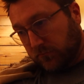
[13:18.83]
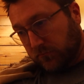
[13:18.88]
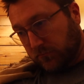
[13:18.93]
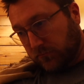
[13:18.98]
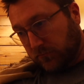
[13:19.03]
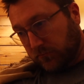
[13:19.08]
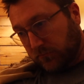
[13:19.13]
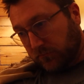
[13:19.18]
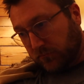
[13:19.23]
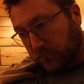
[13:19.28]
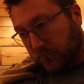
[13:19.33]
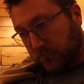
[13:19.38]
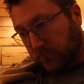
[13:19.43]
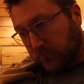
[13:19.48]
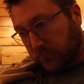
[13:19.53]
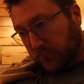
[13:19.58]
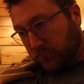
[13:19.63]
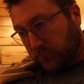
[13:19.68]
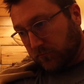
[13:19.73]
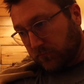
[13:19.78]

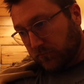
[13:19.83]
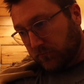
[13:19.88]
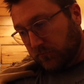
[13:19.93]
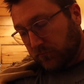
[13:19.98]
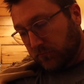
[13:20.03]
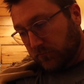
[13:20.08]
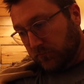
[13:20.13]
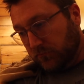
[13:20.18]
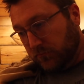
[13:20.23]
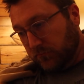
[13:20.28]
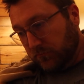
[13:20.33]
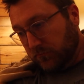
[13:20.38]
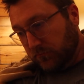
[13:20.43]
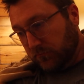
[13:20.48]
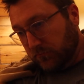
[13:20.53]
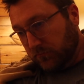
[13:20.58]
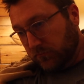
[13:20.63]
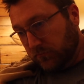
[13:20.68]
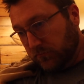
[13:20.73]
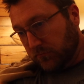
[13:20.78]

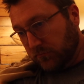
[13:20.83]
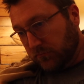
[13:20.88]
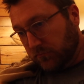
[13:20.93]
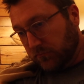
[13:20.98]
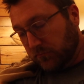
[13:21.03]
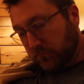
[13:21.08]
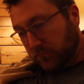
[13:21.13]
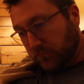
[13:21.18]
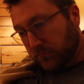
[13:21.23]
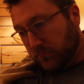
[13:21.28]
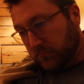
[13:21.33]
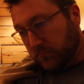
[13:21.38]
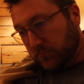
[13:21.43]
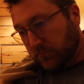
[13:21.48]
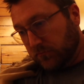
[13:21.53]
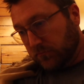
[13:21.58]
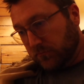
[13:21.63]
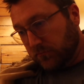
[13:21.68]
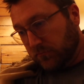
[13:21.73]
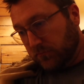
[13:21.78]

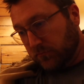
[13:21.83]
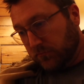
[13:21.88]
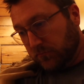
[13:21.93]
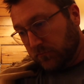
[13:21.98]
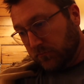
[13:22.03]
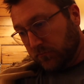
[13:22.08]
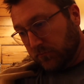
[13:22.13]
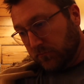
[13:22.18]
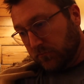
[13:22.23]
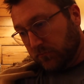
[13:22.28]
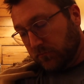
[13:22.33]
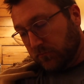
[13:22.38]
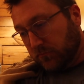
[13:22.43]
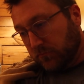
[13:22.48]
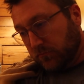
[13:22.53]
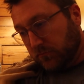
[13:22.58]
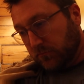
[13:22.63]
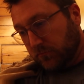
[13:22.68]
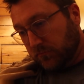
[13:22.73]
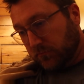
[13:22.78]

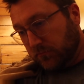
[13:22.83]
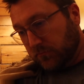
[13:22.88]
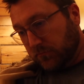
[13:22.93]
The person shown says nothing.